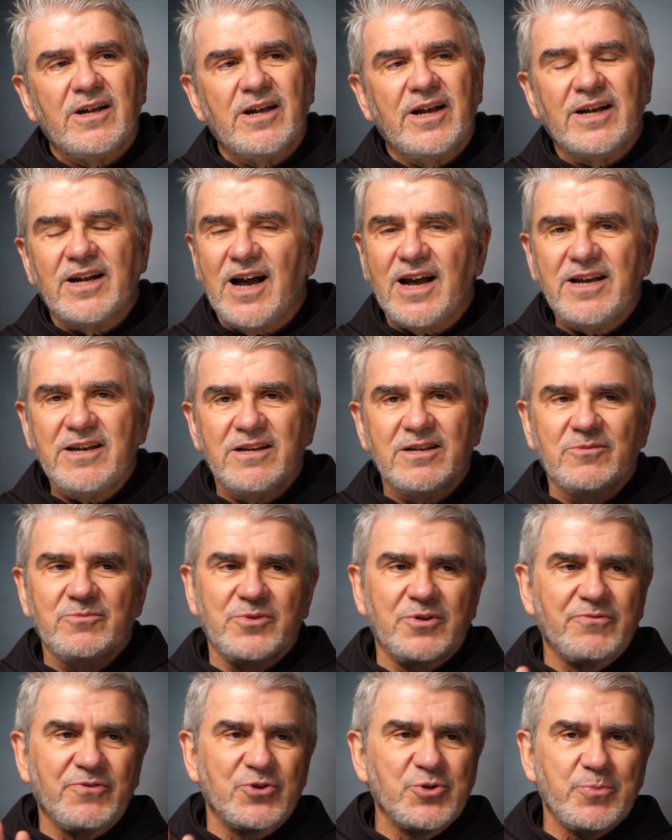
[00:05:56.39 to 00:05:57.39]
And
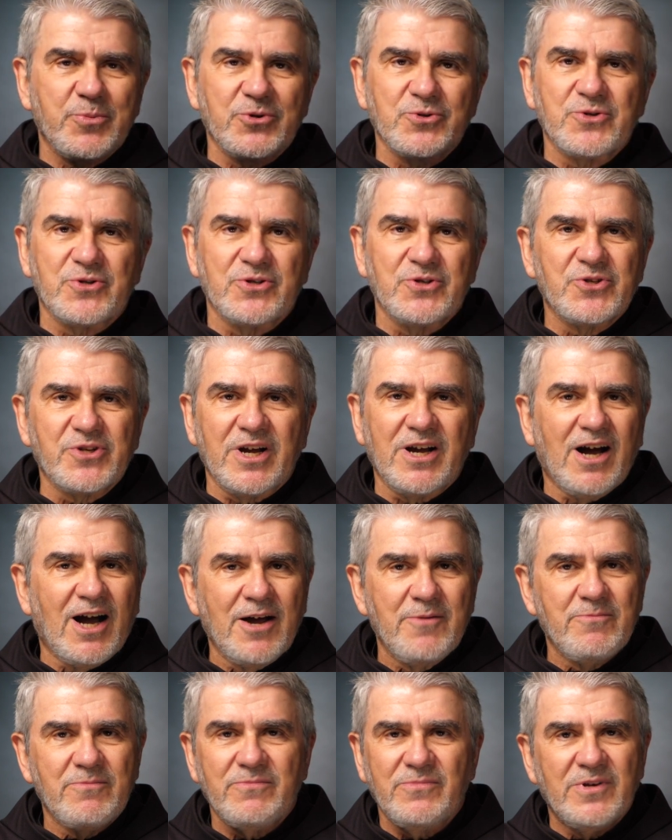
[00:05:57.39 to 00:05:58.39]
the first person to say,
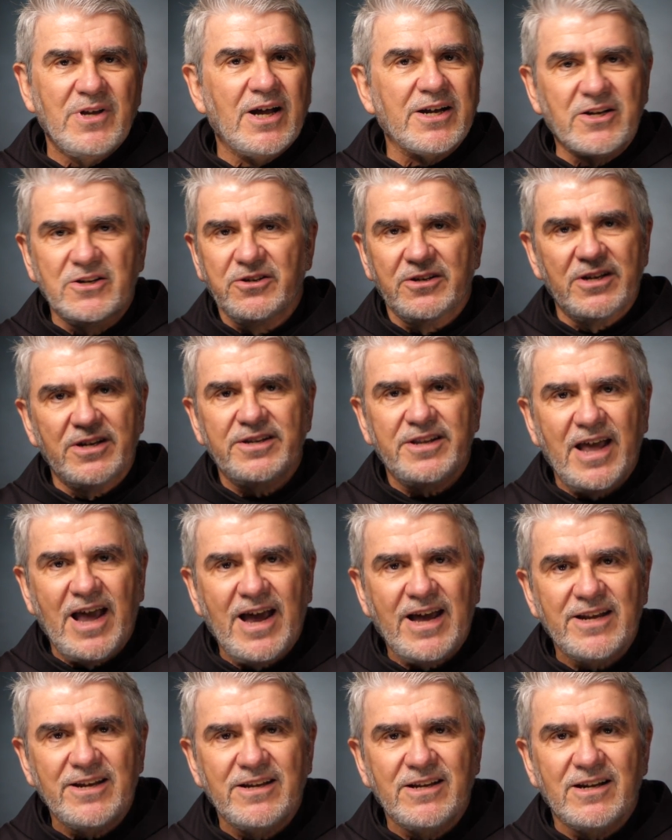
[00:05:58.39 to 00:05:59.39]
I'm not good at
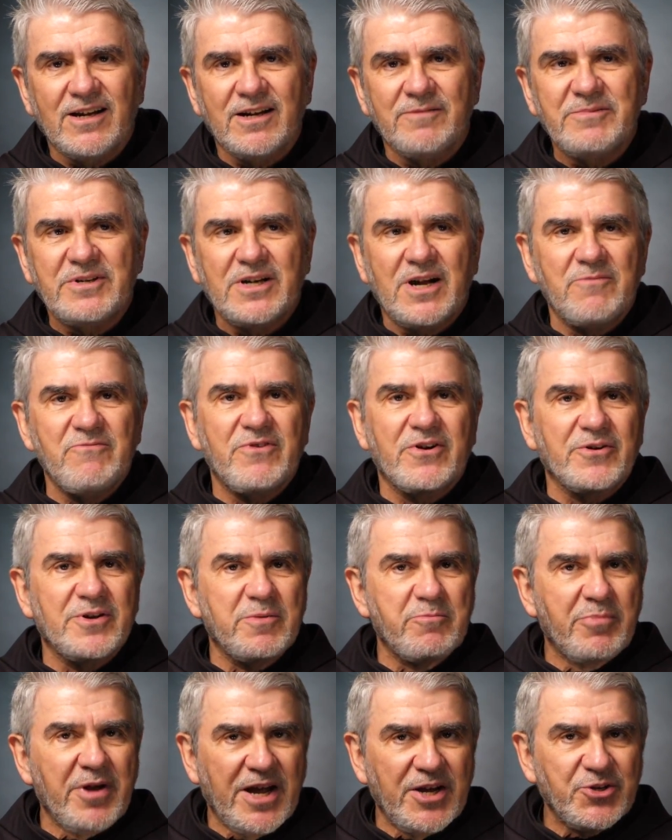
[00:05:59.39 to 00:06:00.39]
that. I mean, I'm very
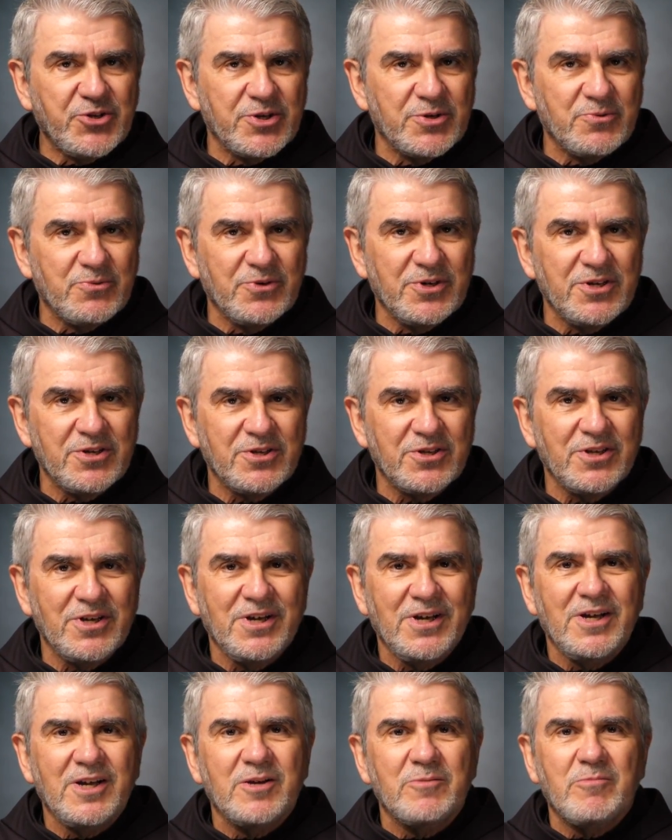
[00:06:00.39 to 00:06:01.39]
impatient with
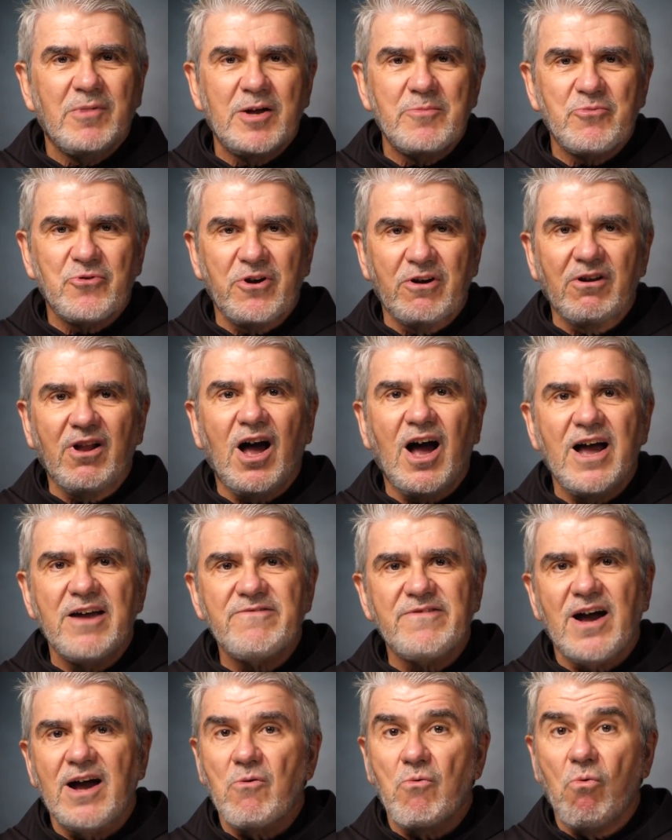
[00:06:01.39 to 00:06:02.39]
my prayer
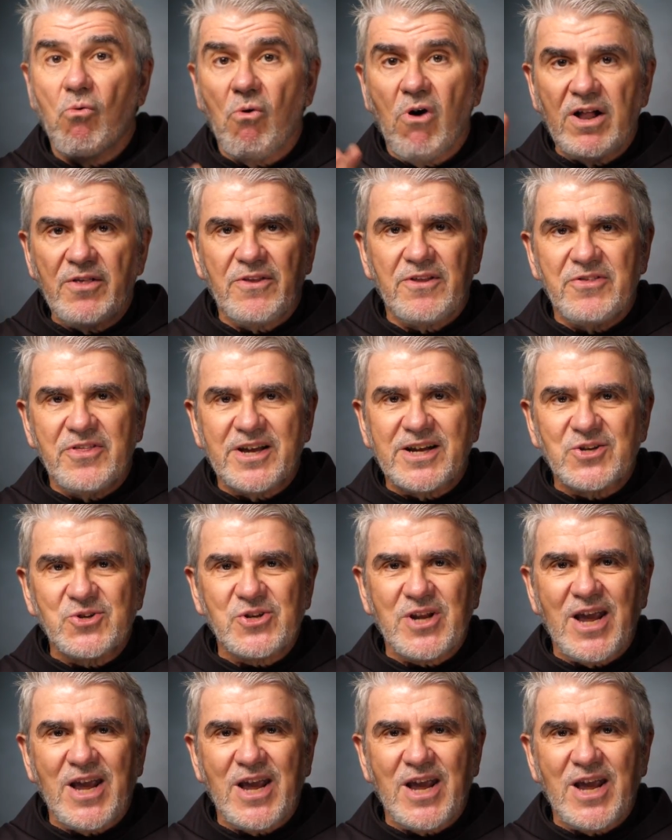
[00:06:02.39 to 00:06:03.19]
life. I want things